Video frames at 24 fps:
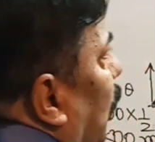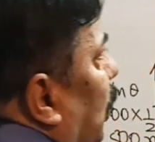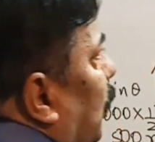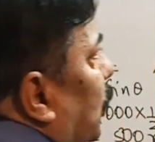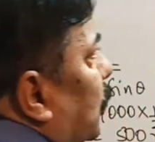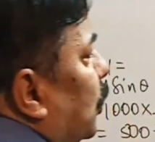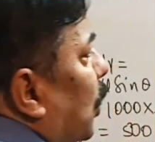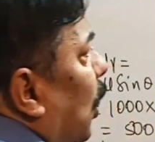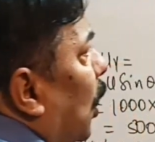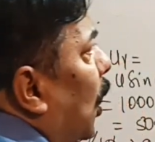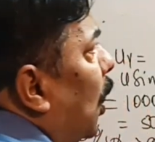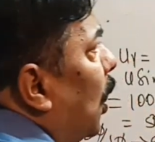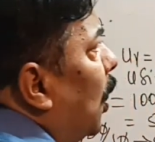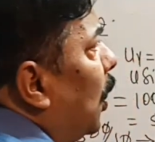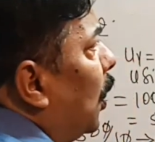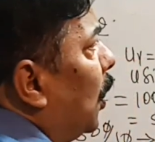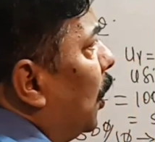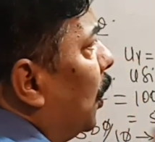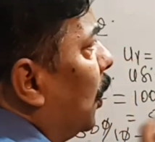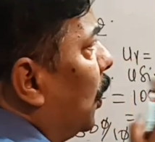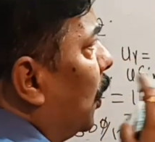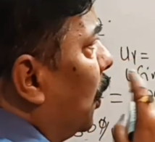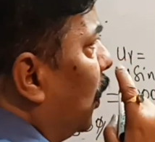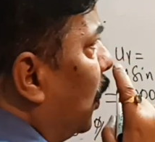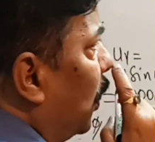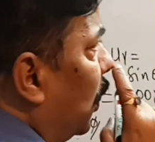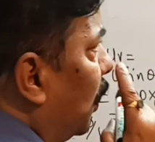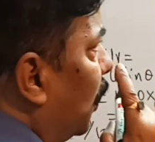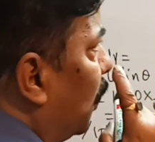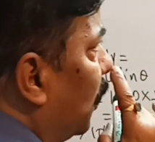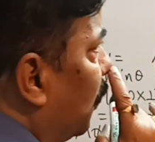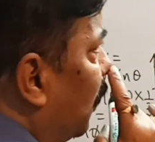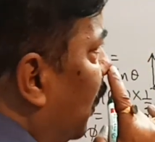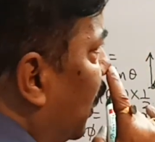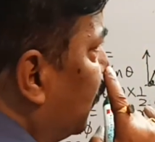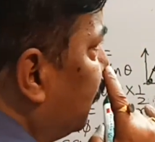So
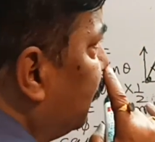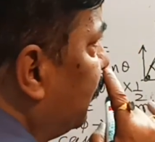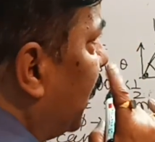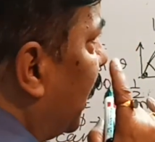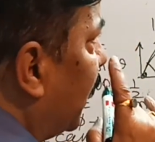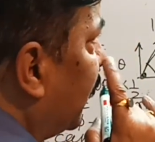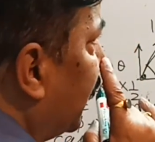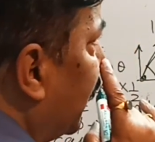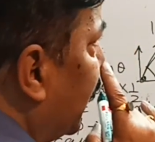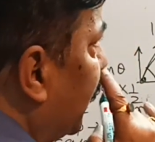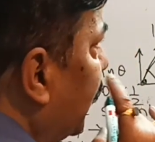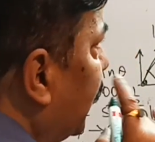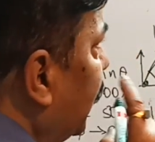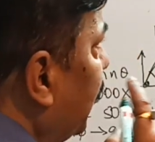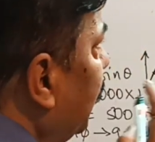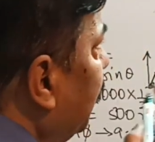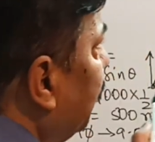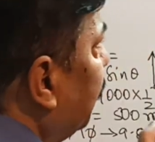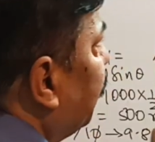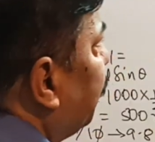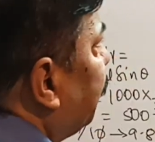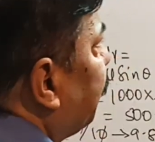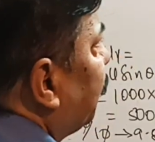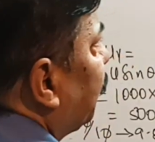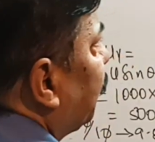what we are getting?